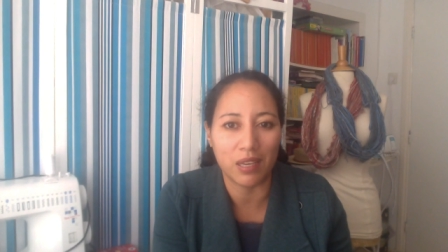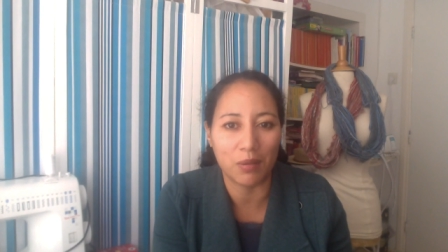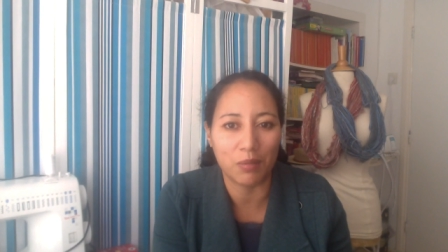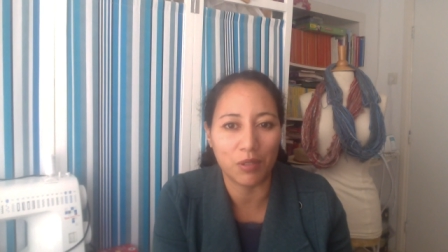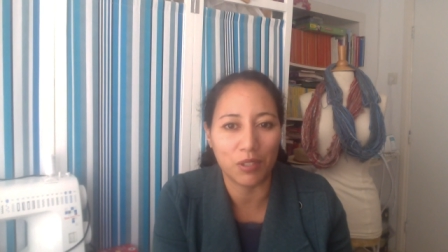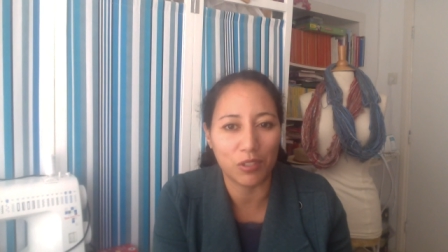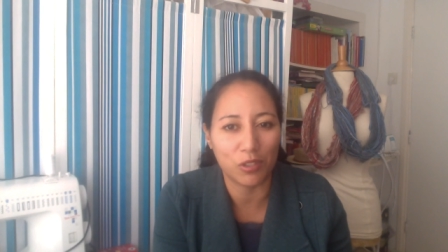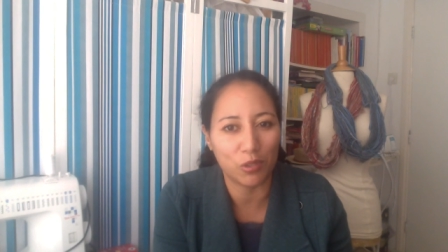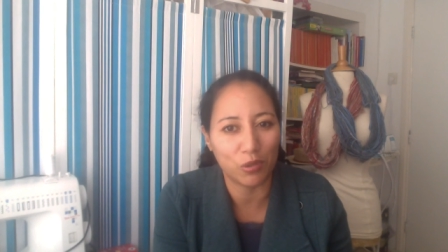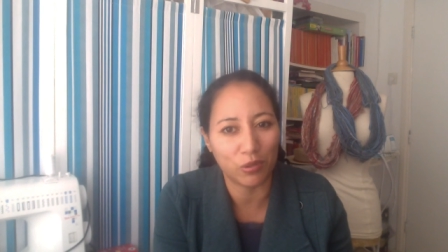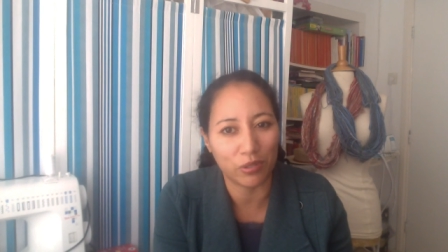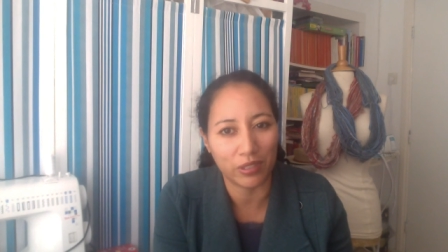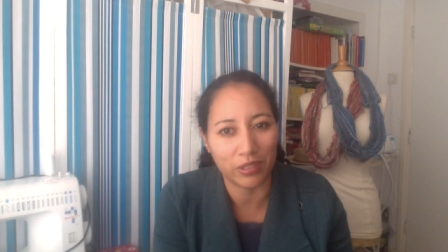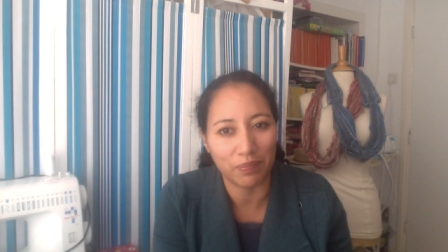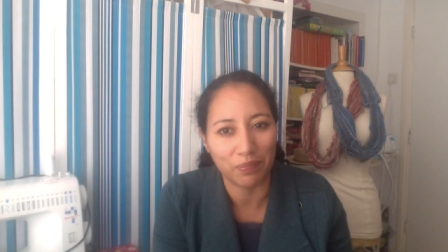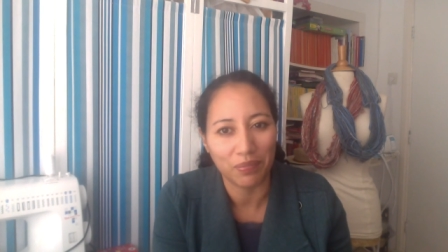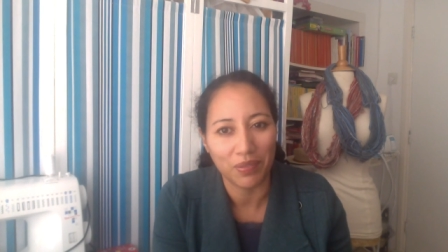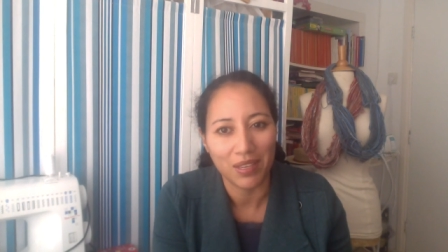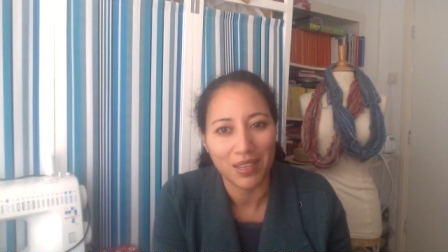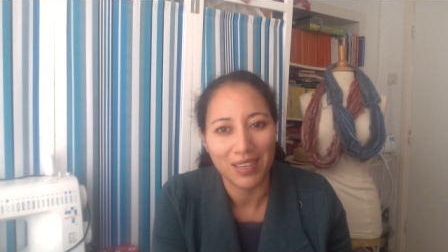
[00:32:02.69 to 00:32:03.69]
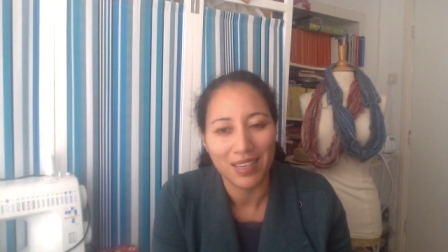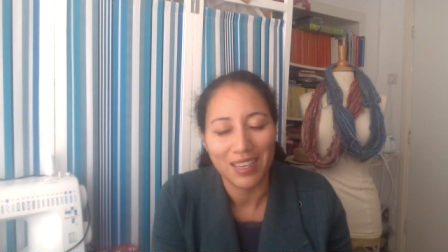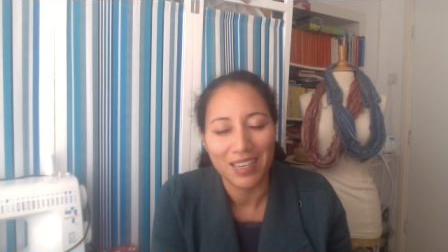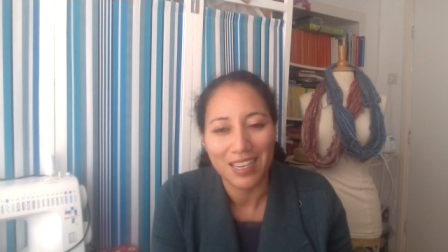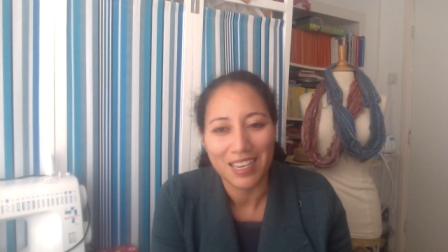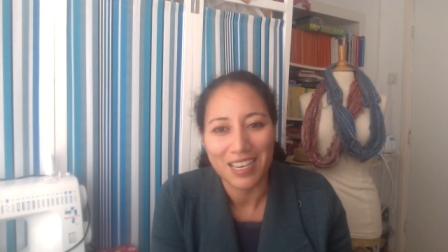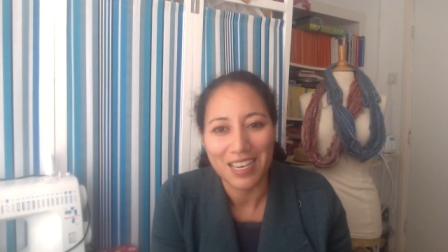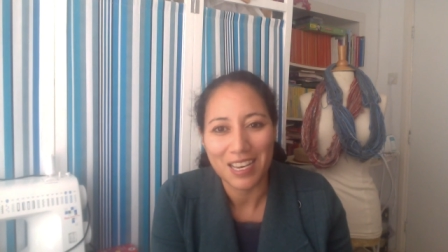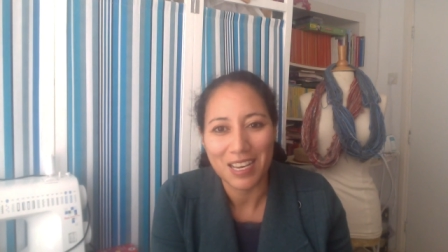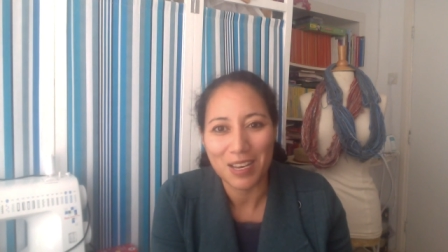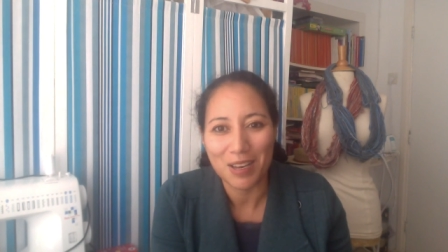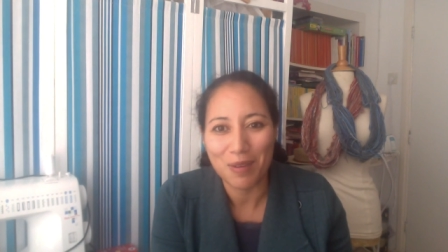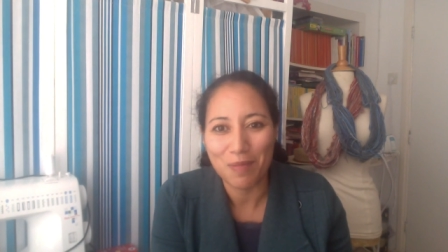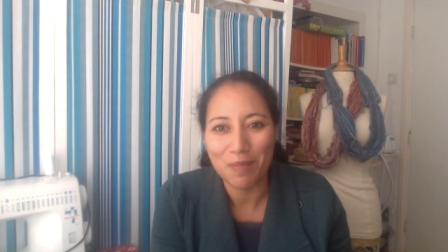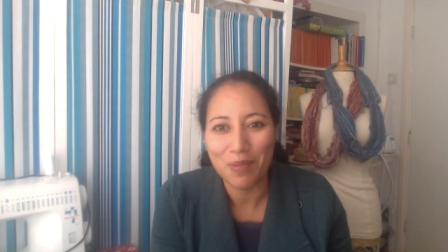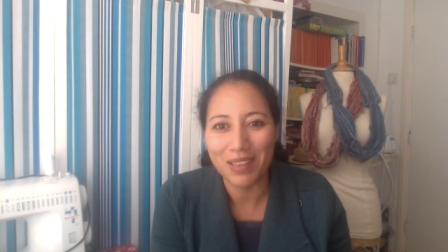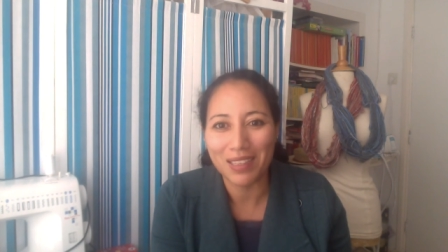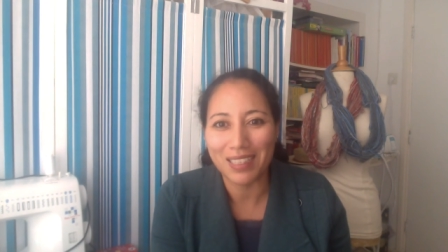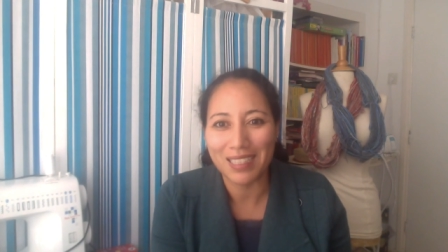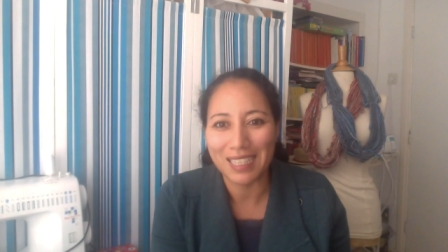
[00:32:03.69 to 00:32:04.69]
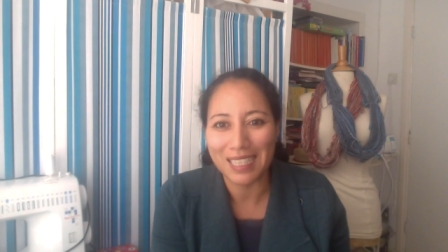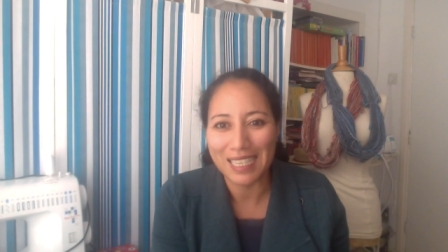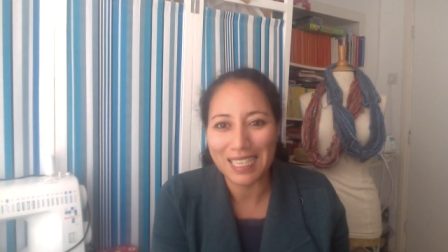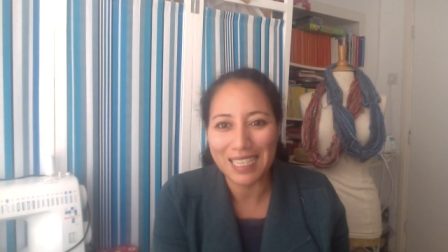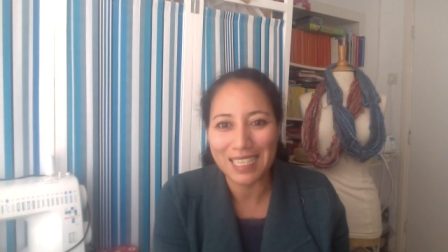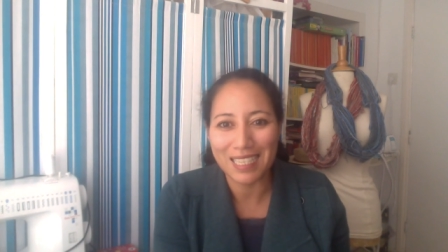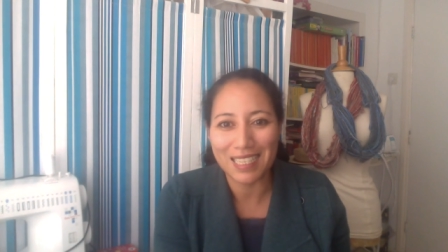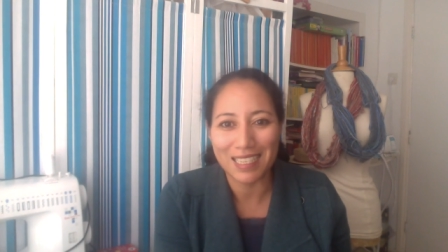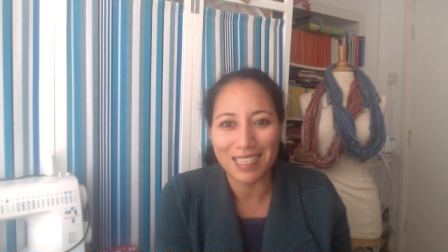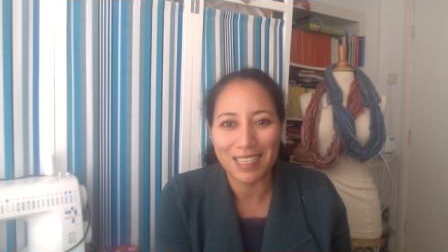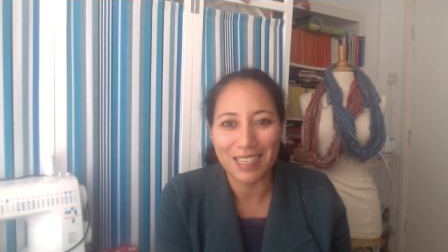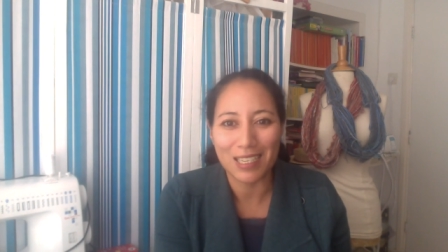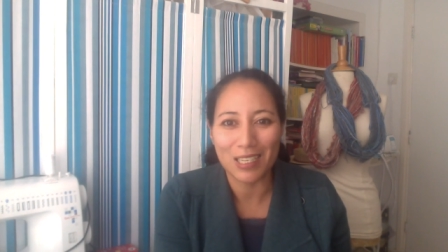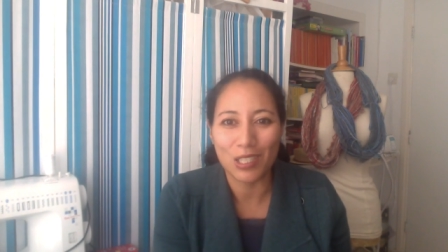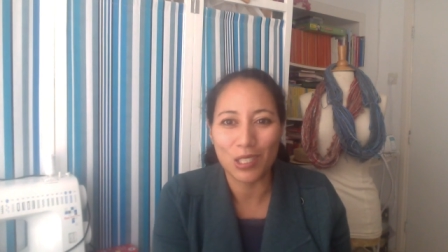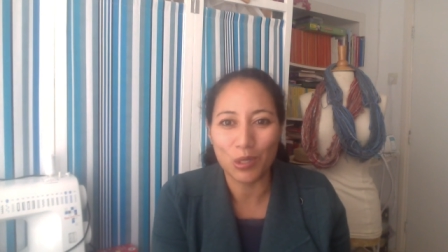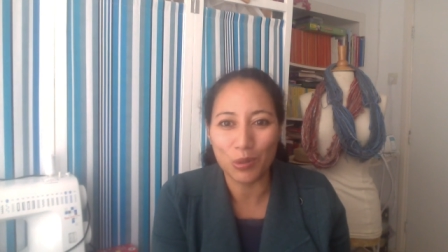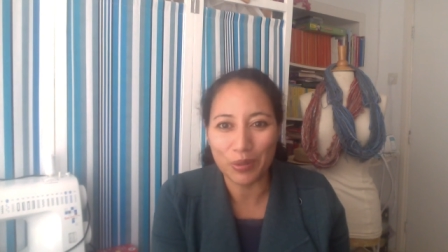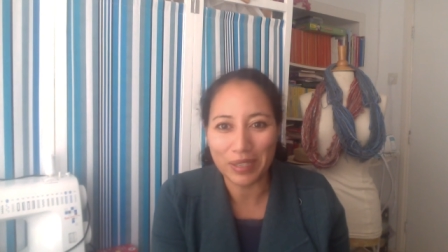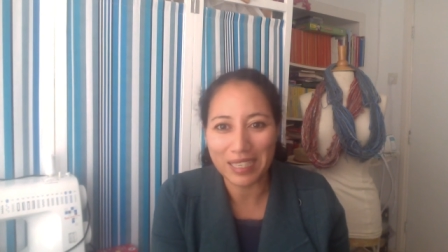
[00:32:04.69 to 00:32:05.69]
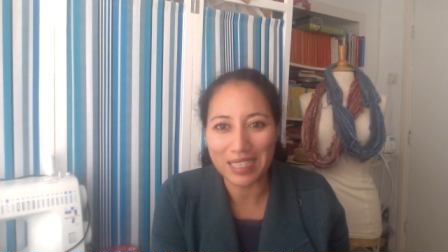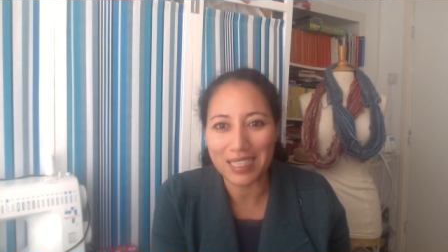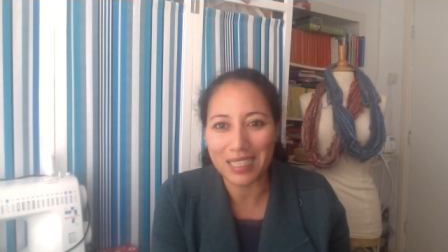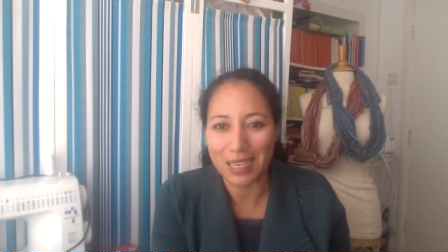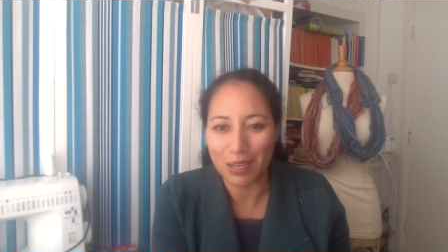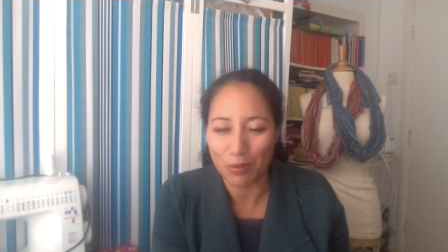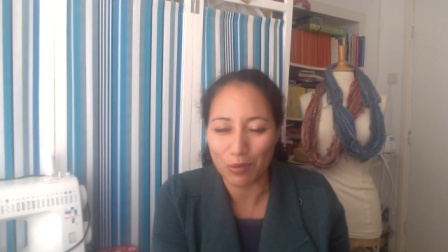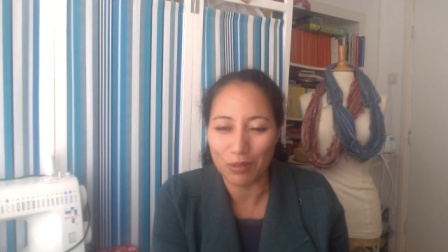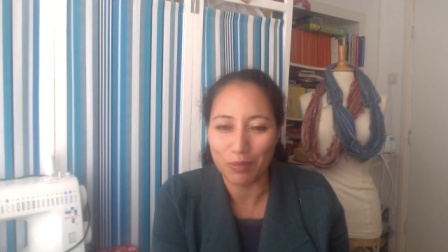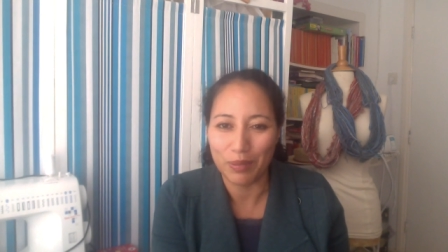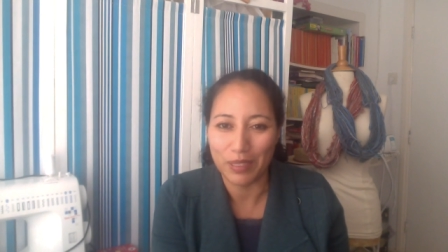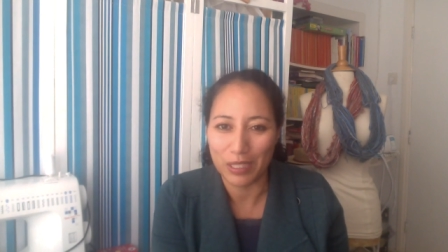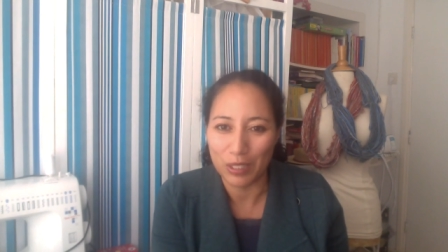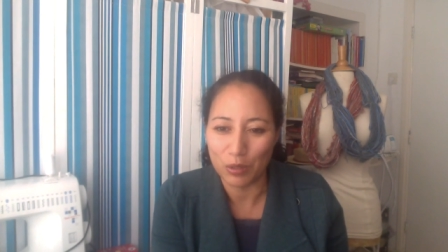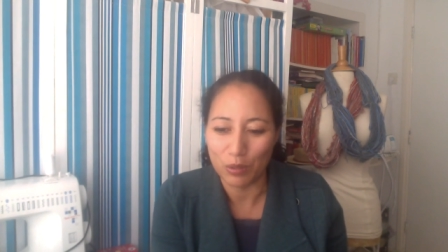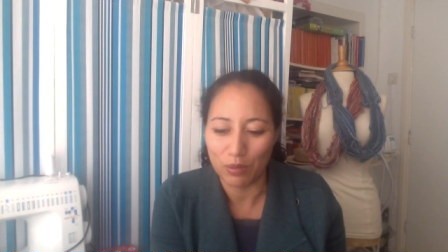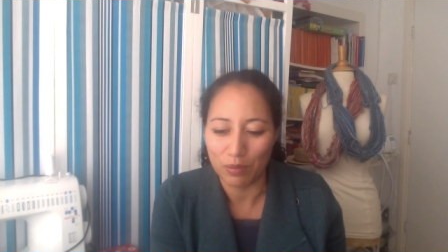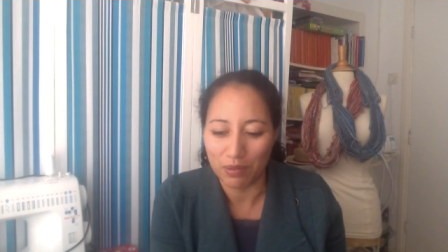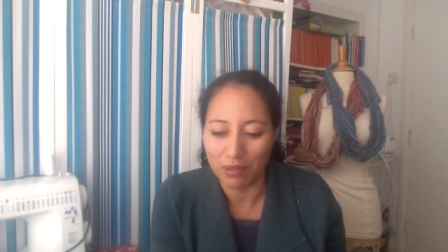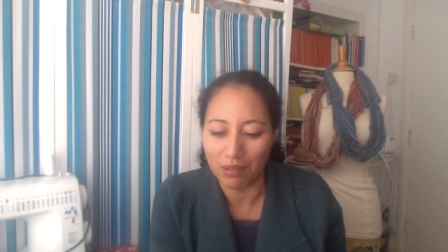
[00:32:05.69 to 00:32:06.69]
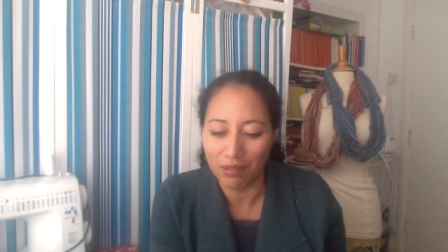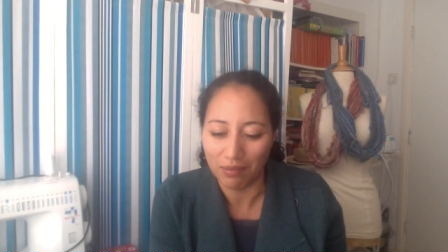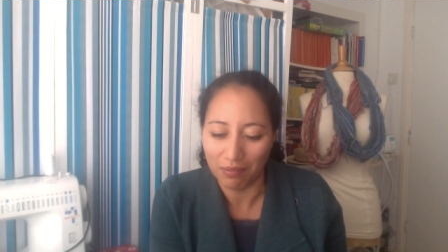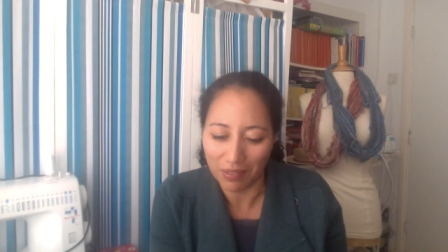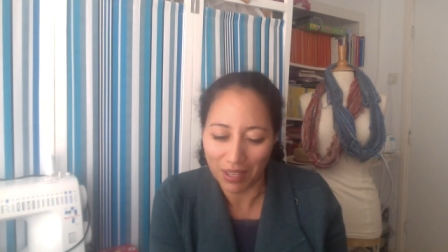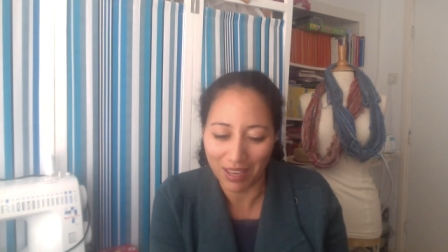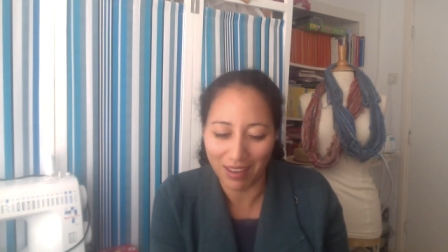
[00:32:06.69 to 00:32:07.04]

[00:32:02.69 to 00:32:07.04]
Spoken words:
I'm not sure. But at least 2 weeks, that will be doable.